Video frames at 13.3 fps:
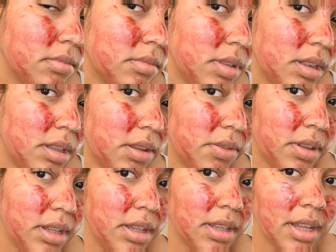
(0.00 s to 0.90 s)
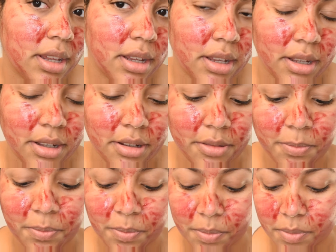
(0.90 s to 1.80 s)
It definitely, like,
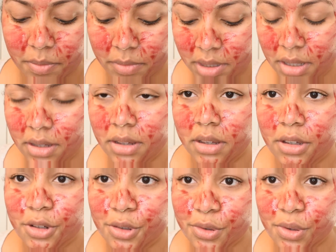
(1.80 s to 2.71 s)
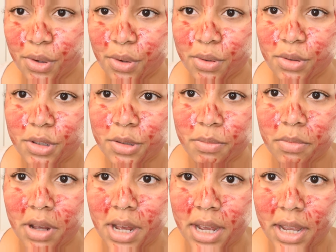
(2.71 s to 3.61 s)
shows
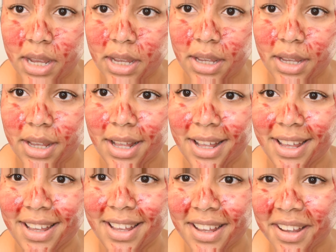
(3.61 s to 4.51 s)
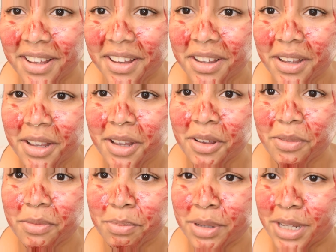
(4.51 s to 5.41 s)
my
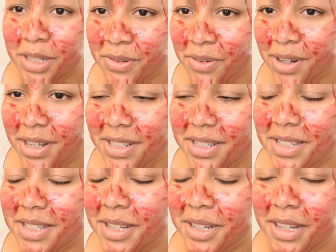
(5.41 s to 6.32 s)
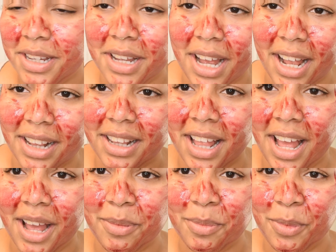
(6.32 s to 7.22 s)
peach fuzz a
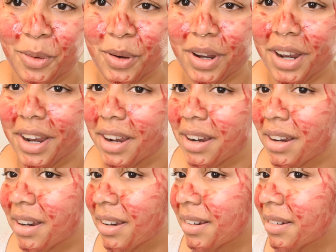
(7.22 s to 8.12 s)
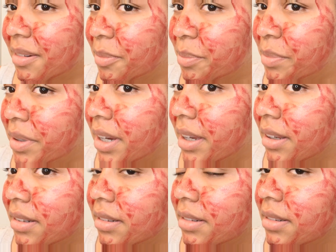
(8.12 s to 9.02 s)
lot more, but
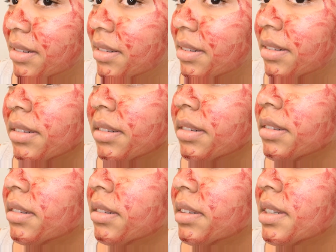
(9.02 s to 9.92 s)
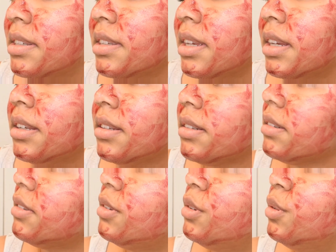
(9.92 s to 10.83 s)
it's like
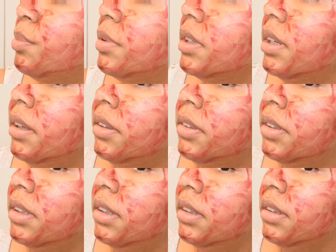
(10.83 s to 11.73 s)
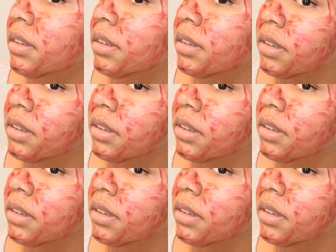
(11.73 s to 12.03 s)
super itchy.